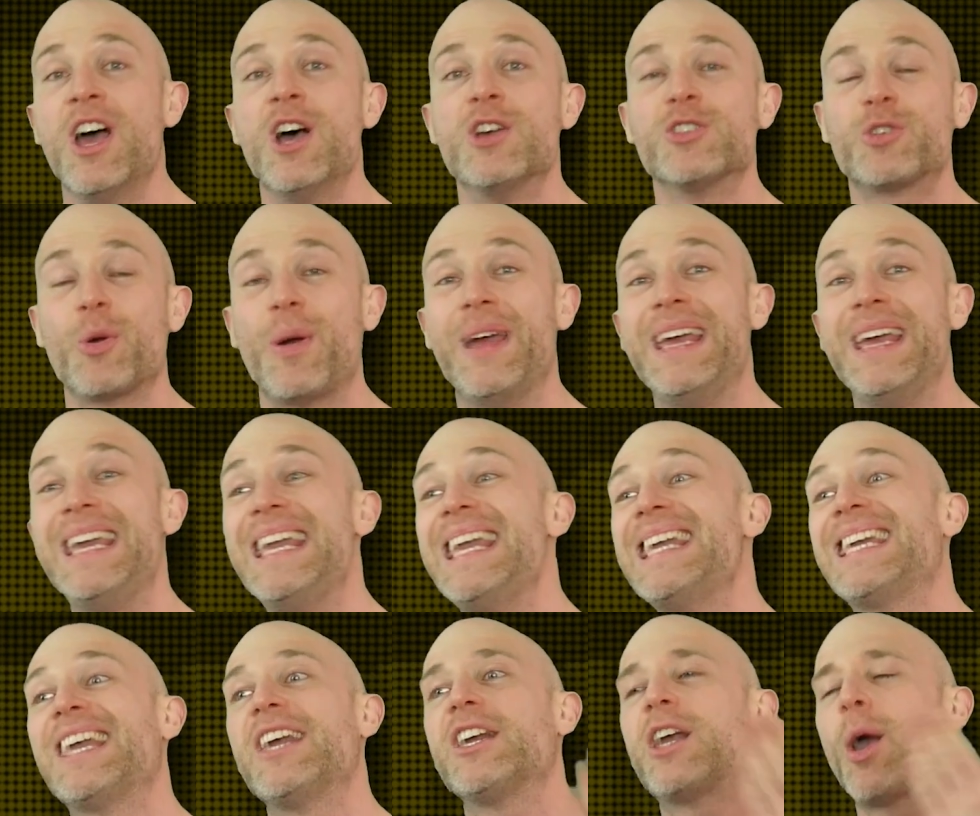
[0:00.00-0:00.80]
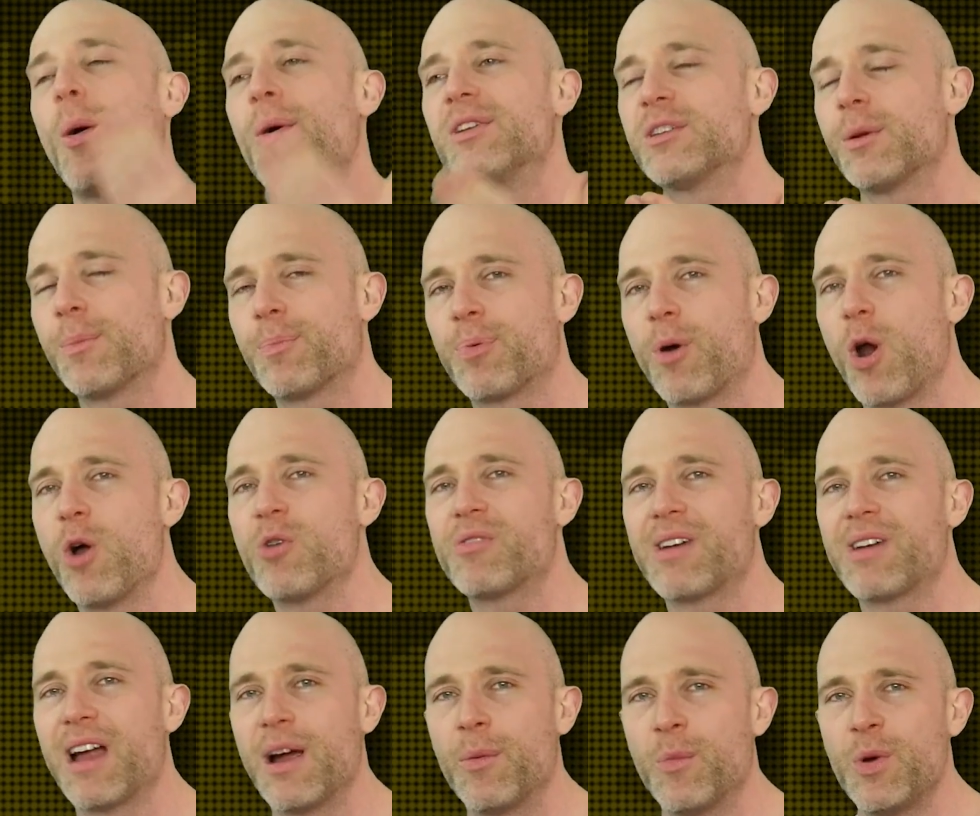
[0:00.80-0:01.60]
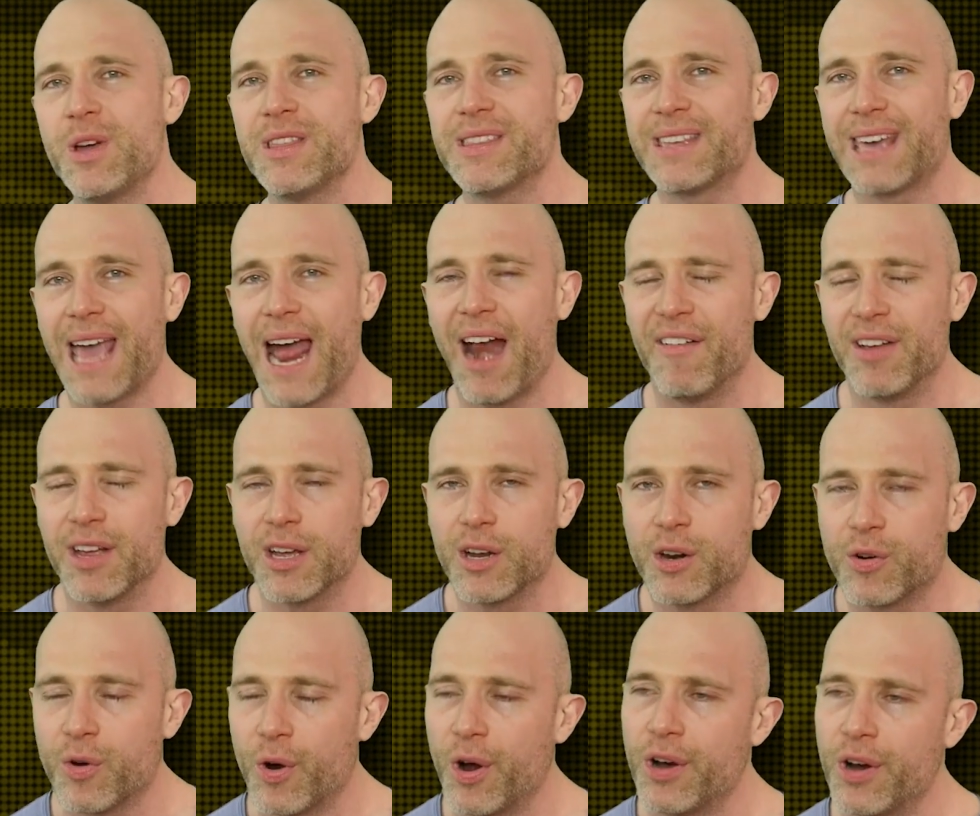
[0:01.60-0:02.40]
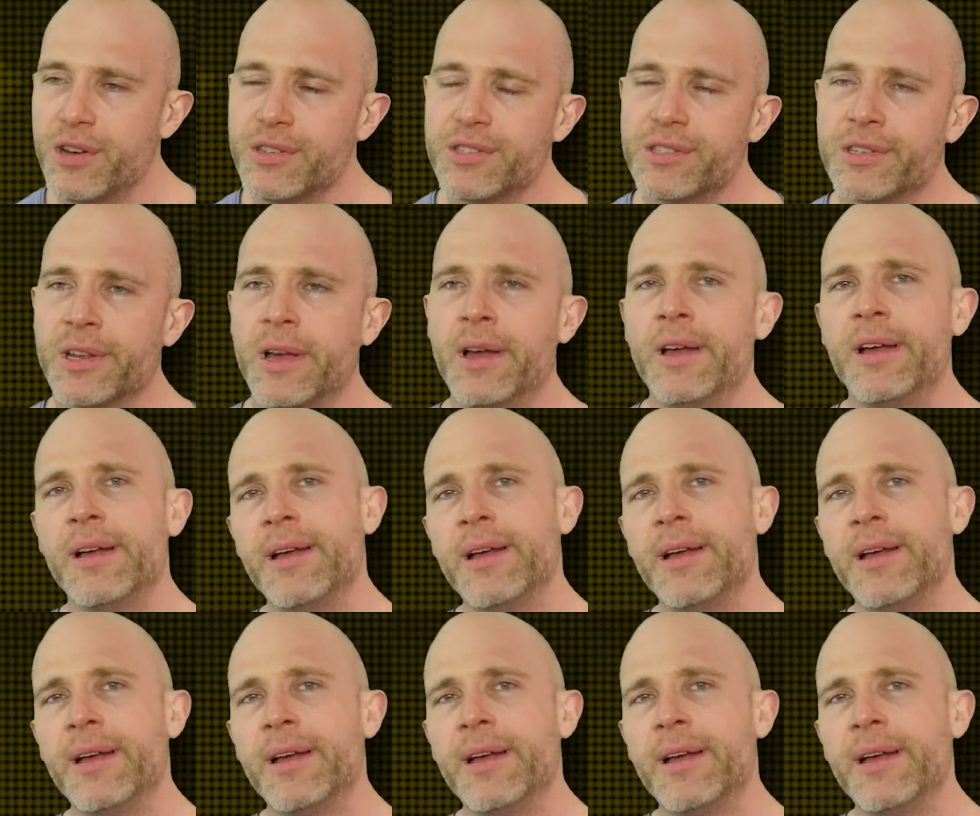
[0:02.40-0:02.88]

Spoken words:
so he can go into a program with Karrion Kross.